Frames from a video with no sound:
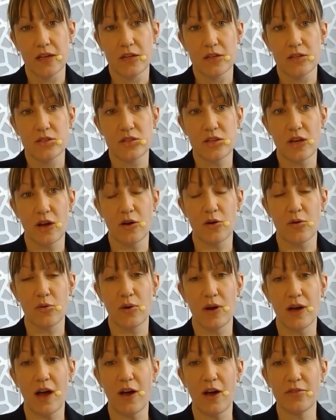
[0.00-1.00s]
So
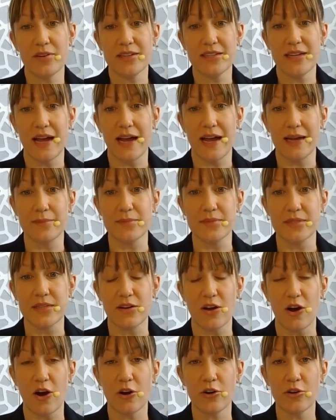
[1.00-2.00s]
oftentimes
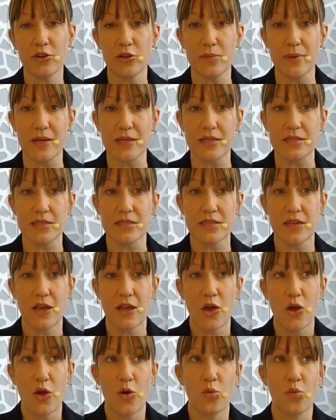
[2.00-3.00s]
in arguments,
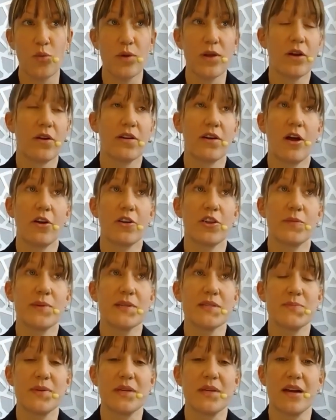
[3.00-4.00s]
we are in
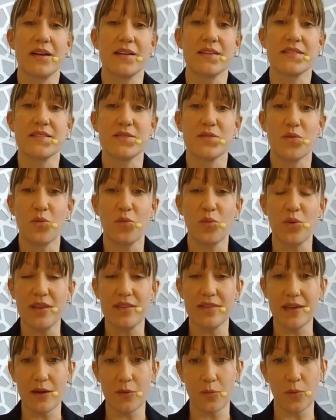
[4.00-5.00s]
arguments because we
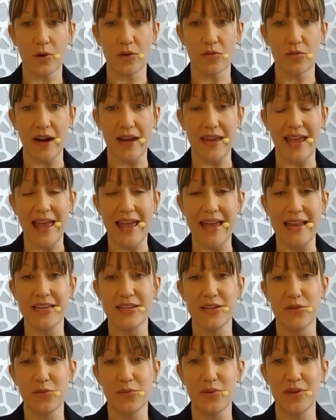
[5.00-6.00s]
think we're right
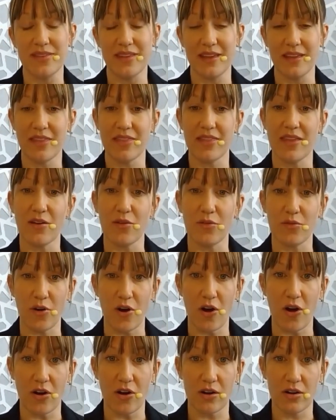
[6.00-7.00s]
and we think they're
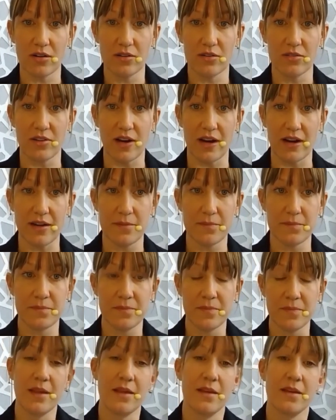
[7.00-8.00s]
wrong, right?
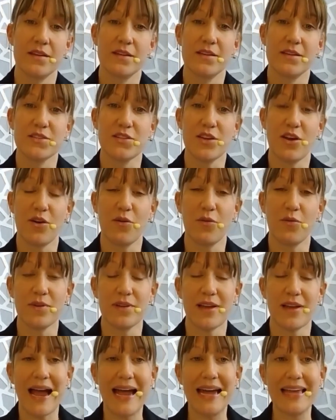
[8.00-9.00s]
So
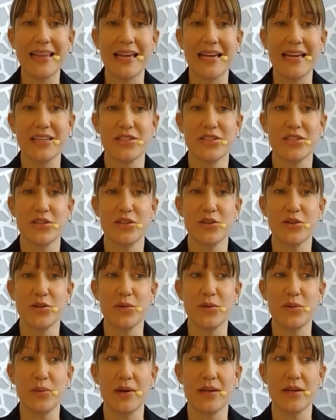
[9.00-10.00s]
I like
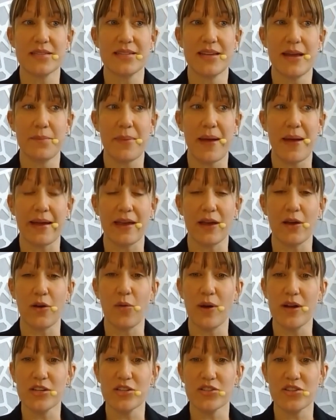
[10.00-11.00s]
to step back and
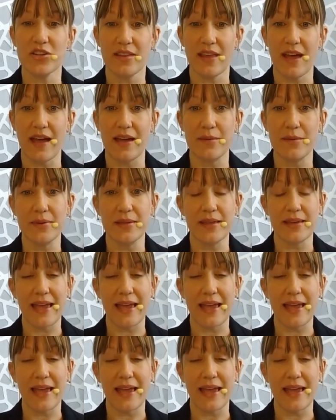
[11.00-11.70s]
question that and be like,